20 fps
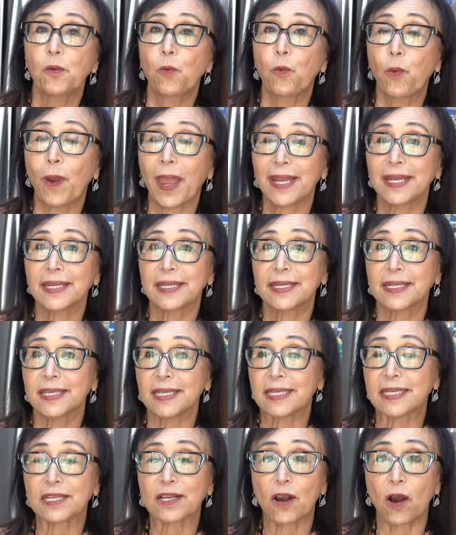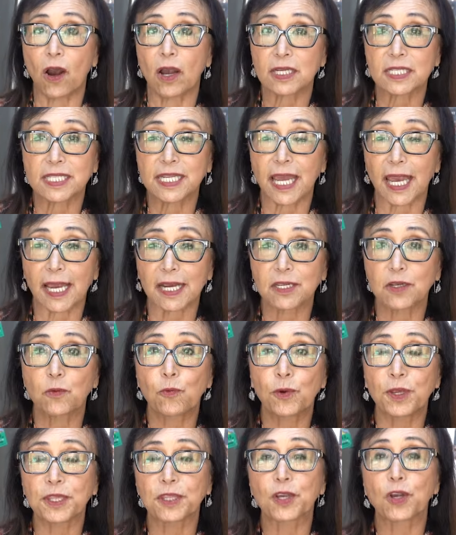went in contact
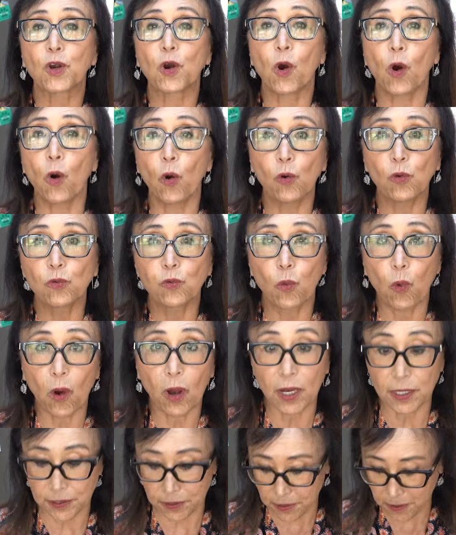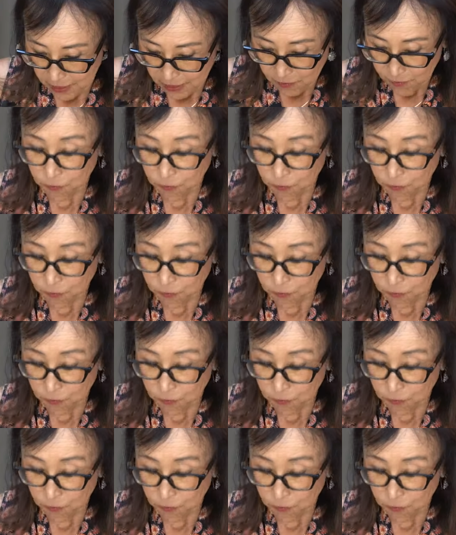with cold water.